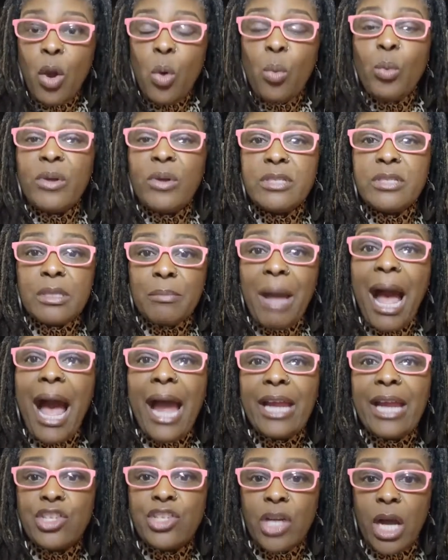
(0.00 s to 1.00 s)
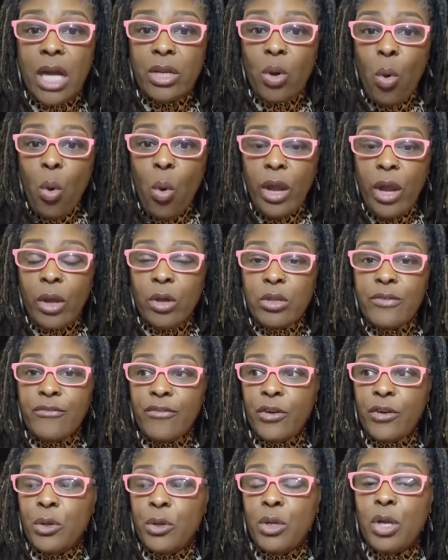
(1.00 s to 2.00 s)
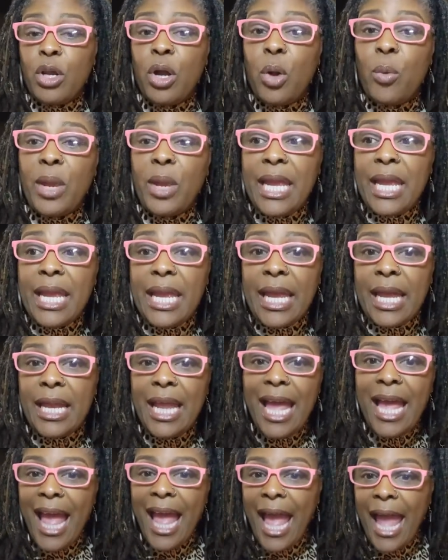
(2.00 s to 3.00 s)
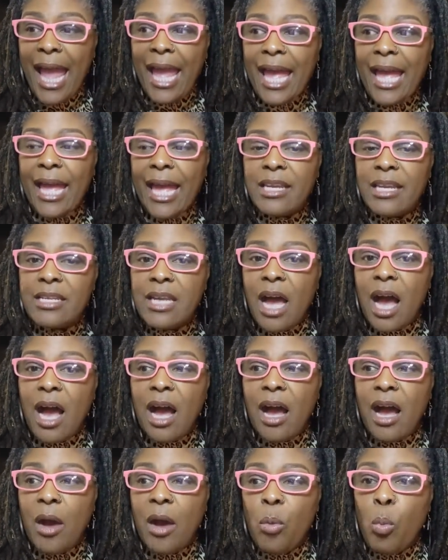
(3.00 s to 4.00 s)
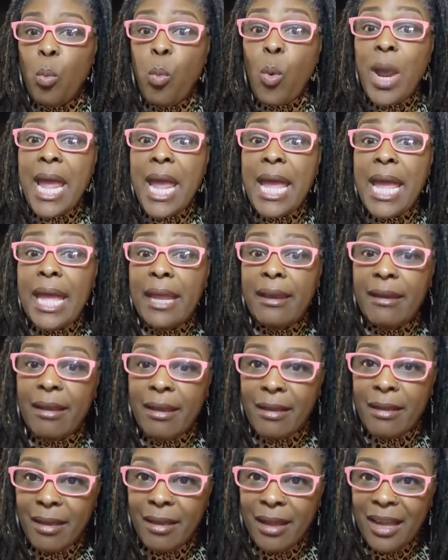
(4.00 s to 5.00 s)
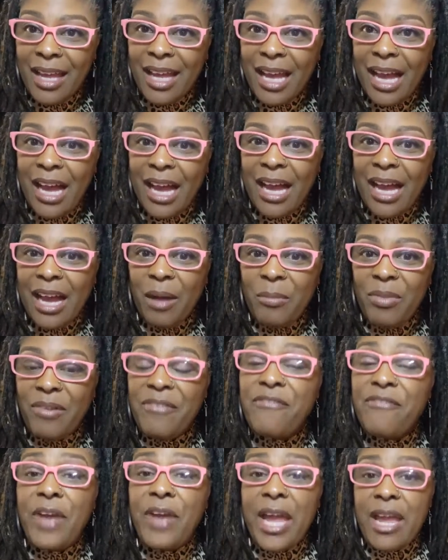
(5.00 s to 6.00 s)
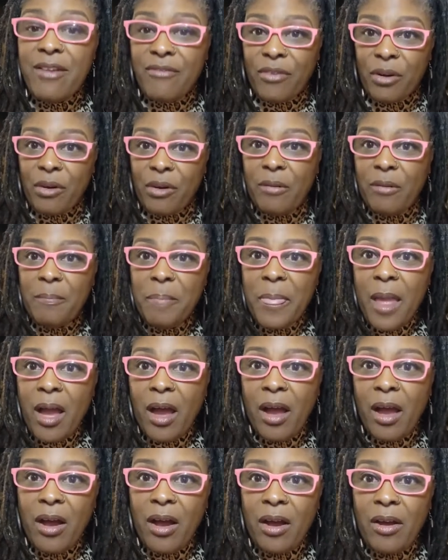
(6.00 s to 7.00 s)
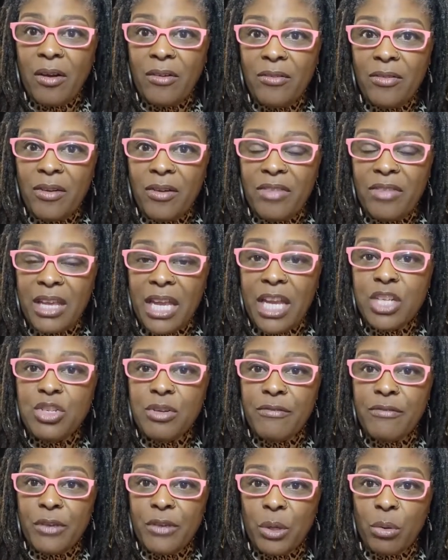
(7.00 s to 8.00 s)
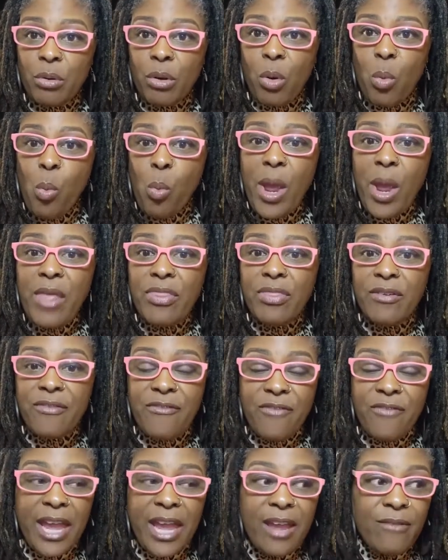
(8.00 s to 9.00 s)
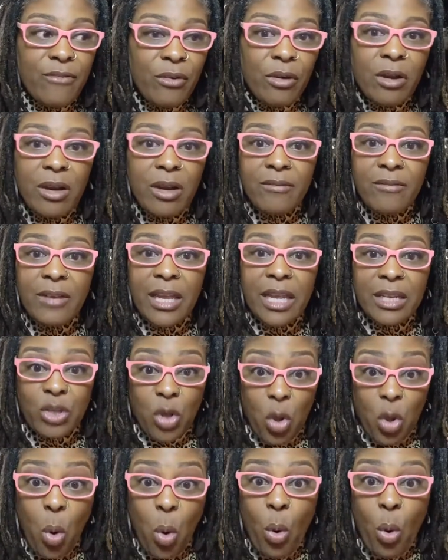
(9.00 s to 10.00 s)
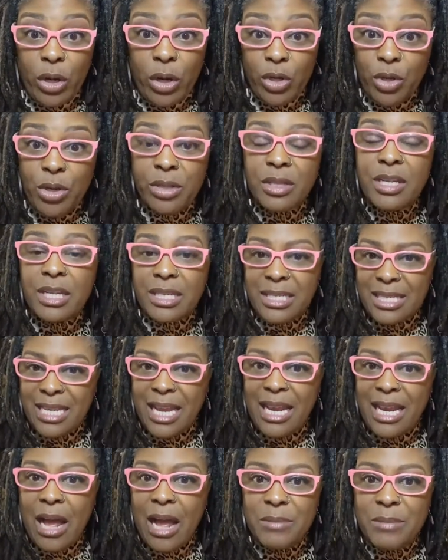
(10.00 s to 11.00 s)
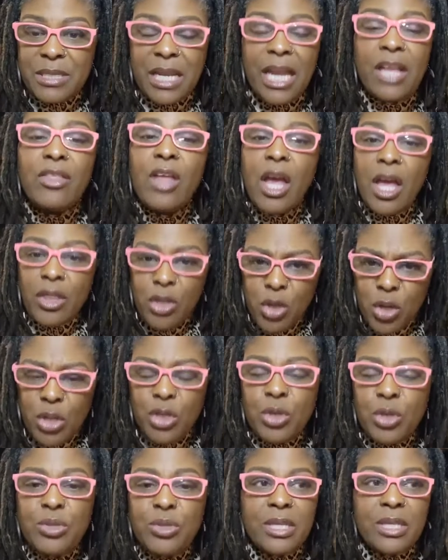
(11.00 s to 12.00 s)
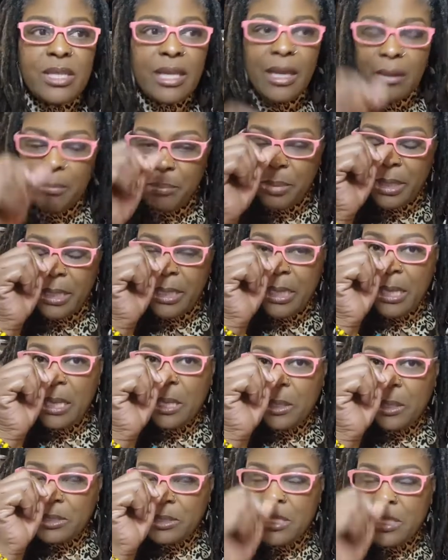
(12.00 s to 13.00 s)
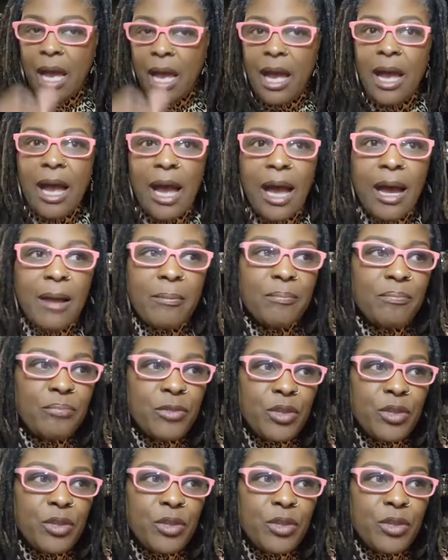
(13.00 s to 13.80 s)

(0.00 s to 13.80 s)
with some high john oil for you to go in and uh, win uh, the favor of the interviewer or win the favor of in court. You, you understand how I'm saying? You can use it then, but uh, um,